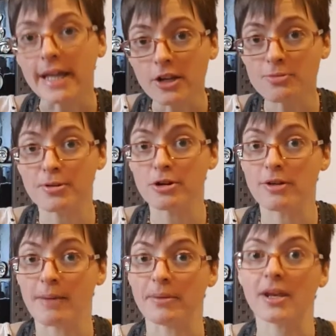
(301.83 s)
Each
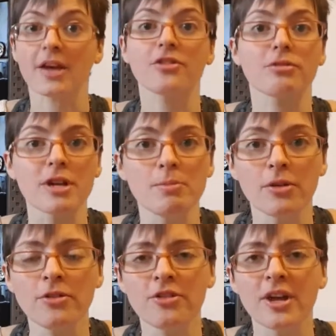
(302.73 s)
program lasts 3
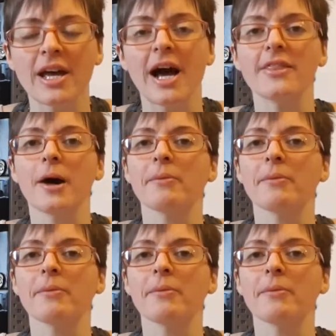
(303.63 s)
months and